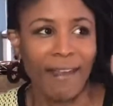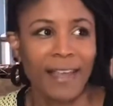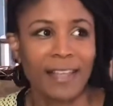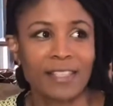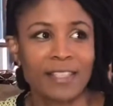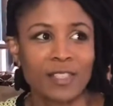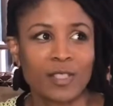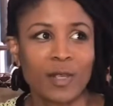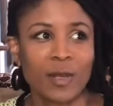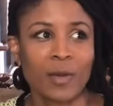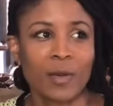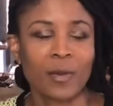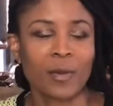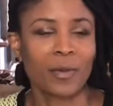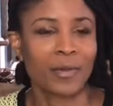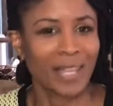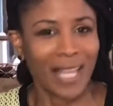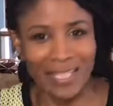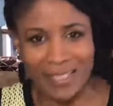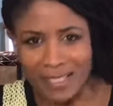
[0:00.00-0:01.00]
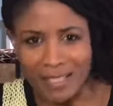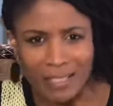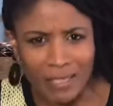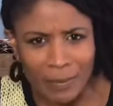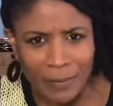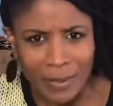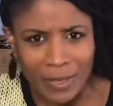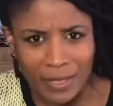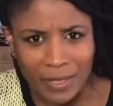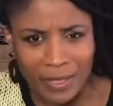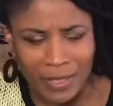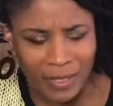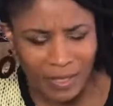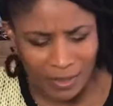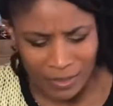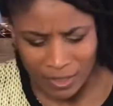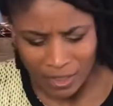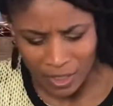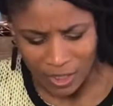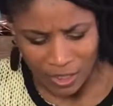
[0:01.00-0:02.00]
And so that's gonna be
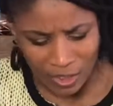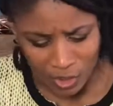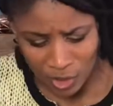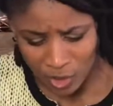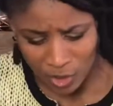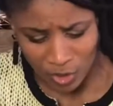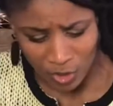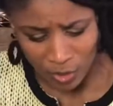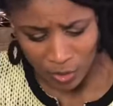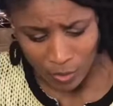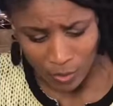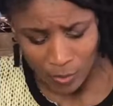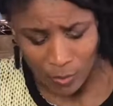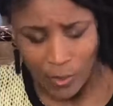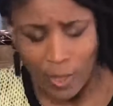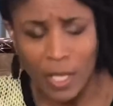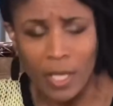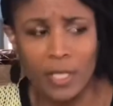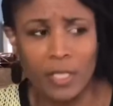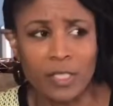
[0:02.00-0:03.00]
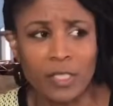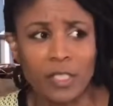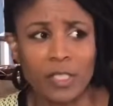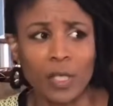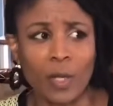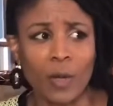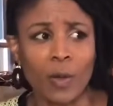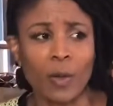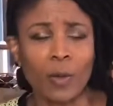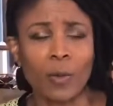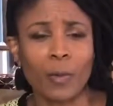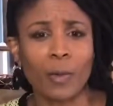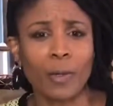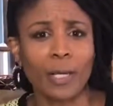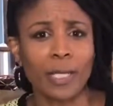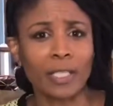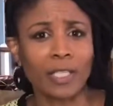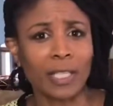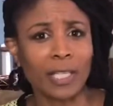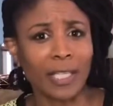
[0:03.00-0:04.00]
an issue. So
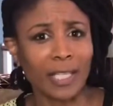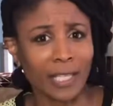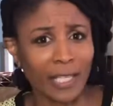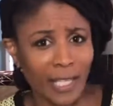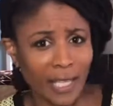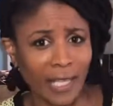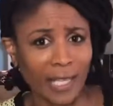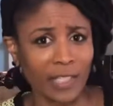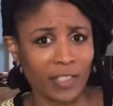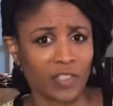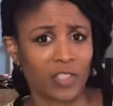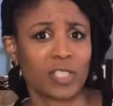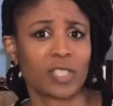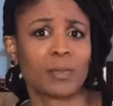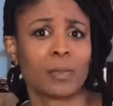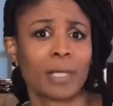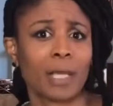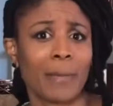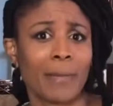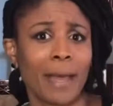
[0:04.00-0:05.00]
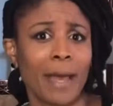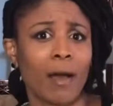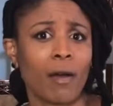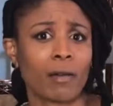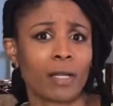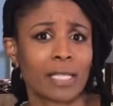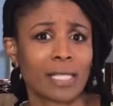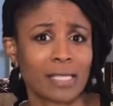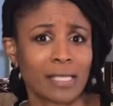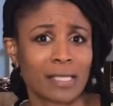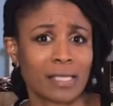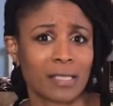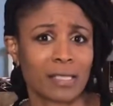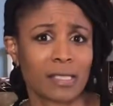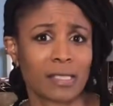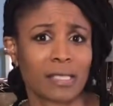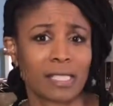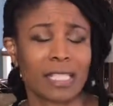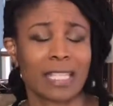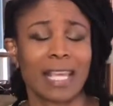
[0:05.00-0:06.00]
it can't just be about
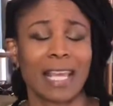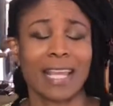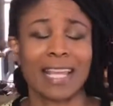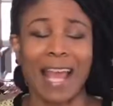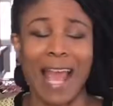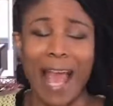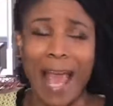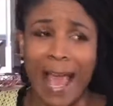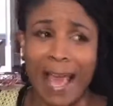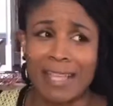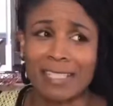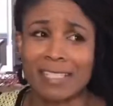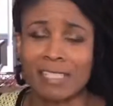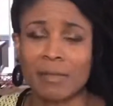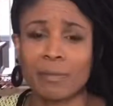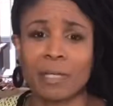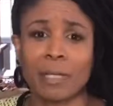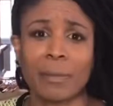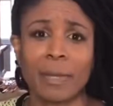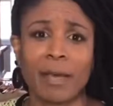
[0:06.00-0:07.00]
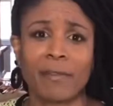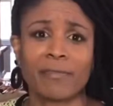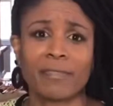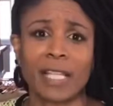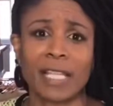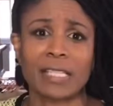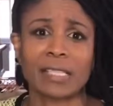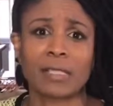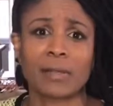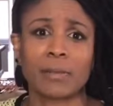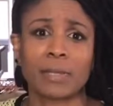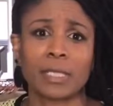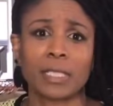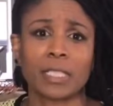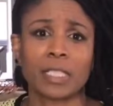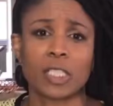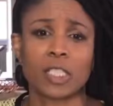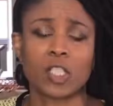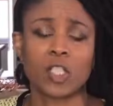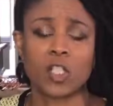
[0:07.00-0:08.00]
consistency, it has to be about
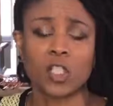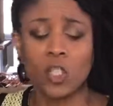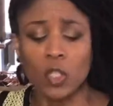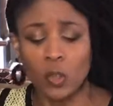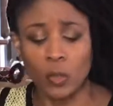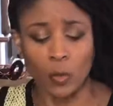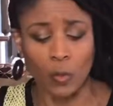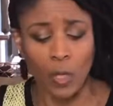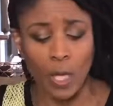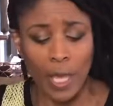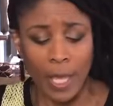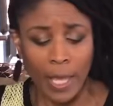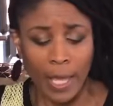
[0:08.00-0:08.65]
flexibility too.